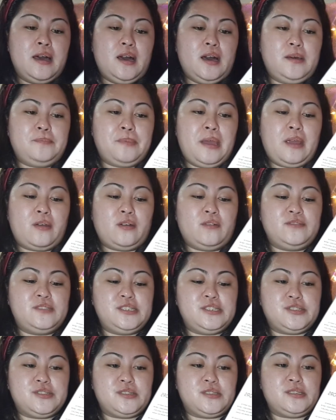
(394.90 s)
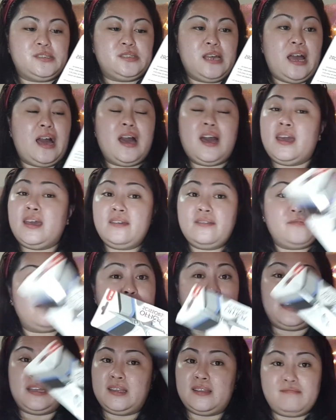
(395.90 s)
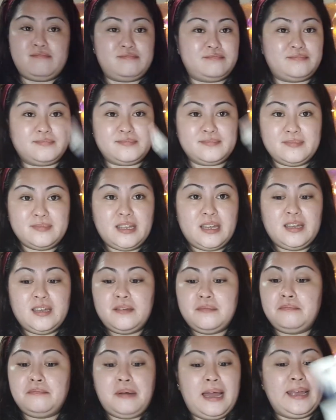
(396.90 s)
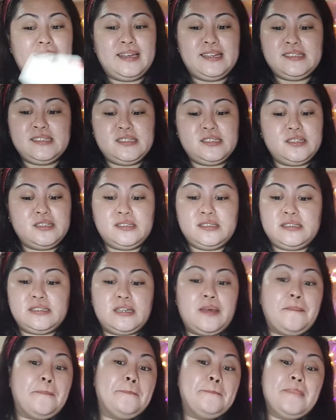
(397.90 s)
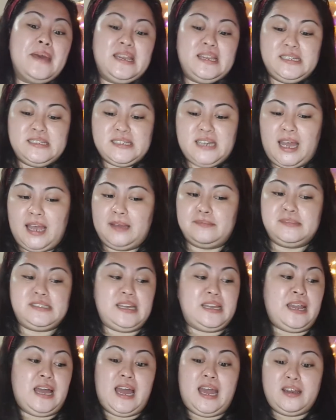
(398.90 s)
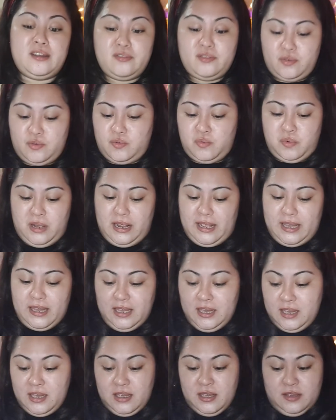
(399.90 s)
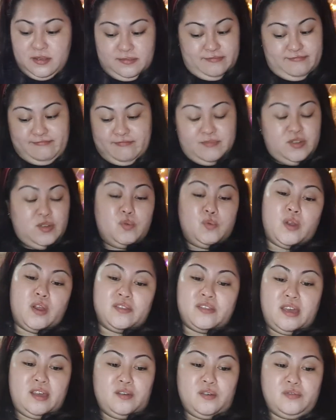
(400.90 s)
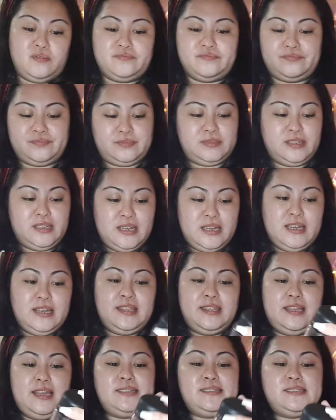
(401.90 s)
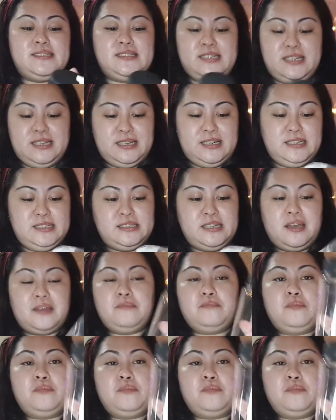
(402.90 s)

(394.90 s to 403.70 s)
a pair of scissors. I've been buying scissors many times and I don't know where they go. Next is, I